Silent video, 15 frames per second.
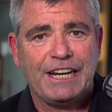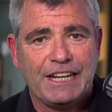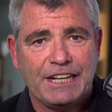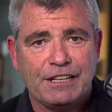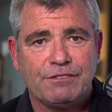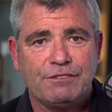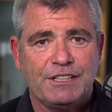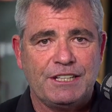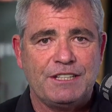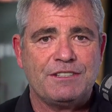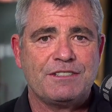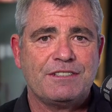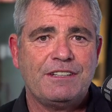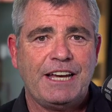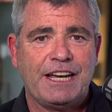any of
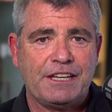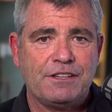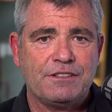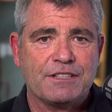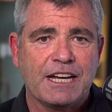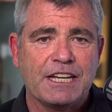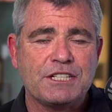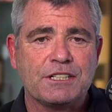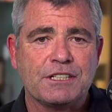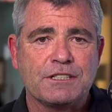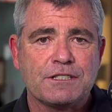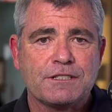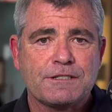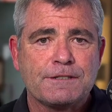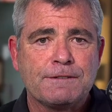these
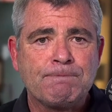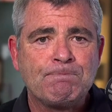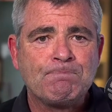accusations.